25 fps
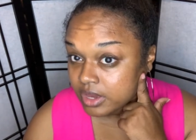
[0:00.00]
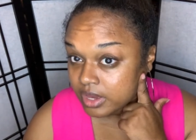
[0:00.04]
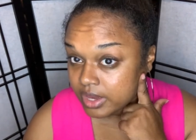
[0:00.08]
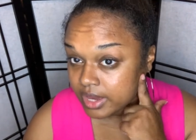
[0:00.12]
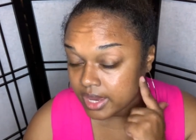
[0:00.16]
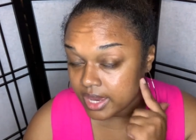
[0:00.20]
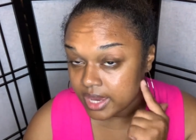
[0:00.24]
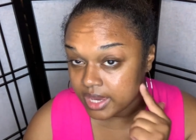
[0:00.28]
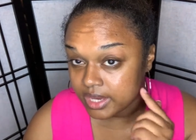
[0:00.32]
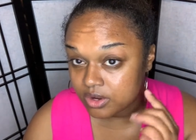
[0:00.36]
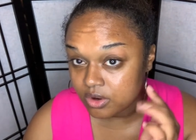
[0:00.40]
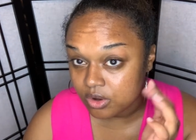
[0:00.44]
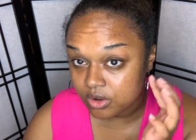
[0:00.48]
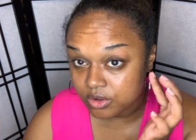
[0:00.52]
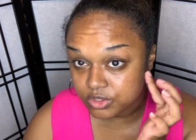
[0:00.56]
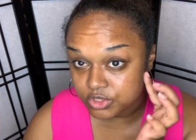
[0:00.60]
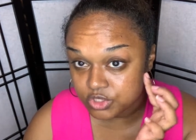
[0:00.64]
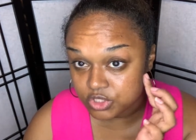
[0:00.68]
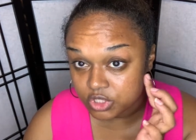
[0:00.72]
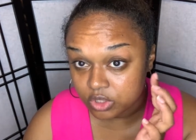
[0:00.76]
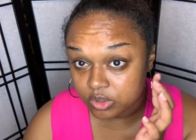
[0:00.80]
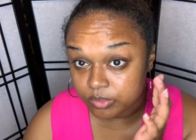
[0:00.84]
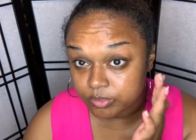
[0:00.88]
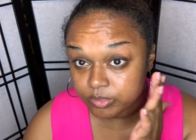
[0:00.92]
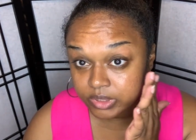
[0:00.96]
and
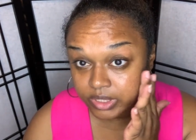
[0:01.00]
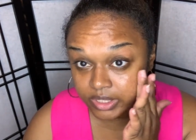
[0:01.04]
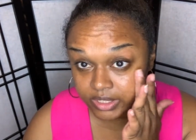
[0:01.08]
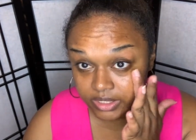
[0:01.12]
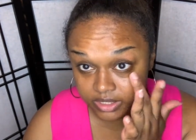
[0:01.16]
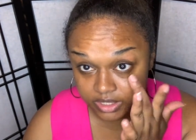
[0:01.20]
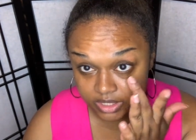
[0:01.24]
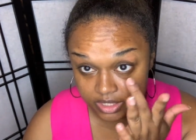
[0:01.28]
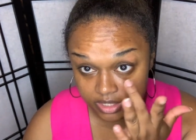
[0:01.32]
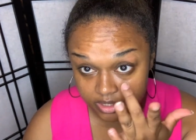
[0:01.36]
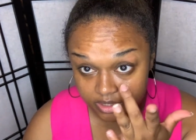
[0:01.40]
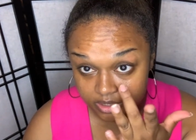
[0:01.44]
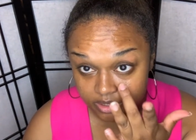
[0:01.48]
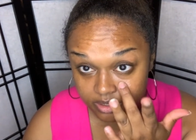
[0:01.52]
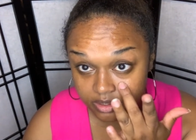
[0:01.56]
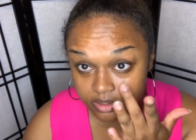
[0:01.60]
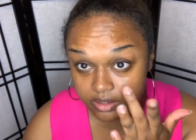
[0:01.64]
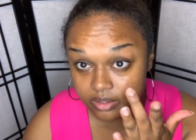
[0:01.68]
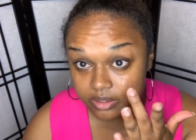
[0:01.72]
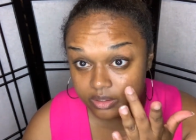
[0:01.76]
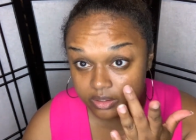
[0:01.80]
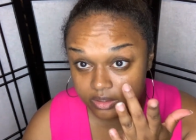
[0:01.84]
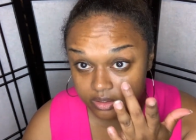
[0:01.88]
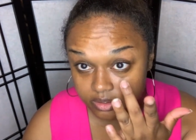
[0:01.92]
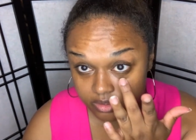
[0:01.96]
also blending
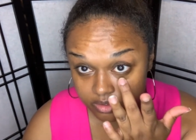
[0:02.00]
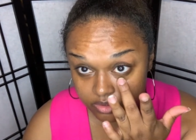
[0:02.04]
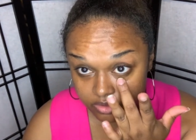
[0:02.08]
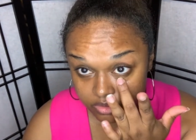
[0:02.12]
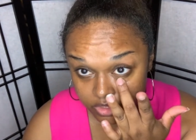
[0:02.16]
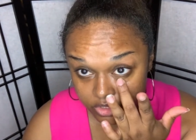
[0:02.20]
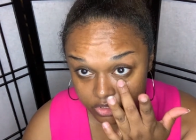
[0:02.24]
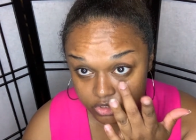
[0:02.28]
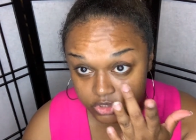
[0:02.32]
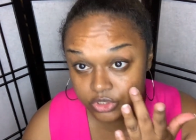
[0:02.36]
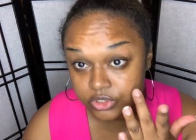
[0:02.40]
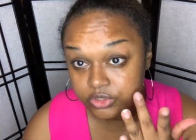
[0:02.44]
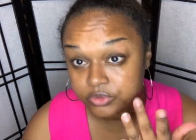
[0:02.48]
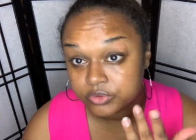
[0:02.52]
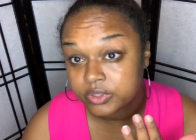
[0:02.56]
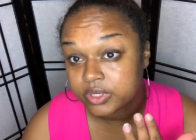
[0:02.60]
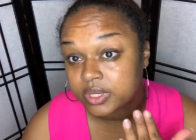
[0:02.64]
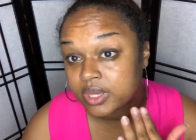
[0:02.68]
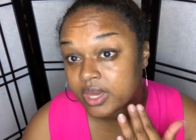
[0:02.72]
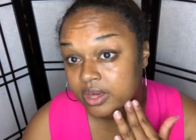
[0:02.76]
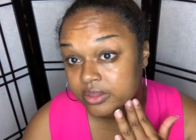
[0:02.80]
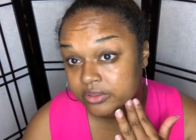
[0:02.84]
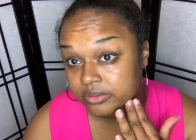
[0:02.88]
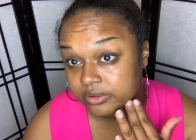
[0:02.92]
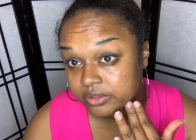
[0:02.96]
the two
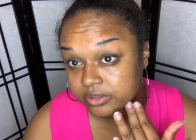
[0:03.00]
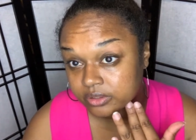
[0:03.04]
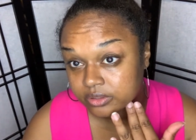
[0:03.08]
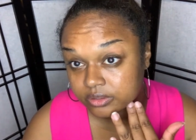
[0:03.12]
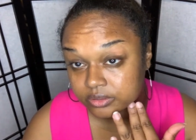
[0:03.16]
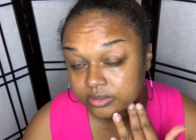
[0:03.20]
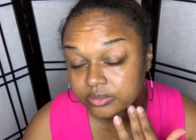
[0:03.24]
together.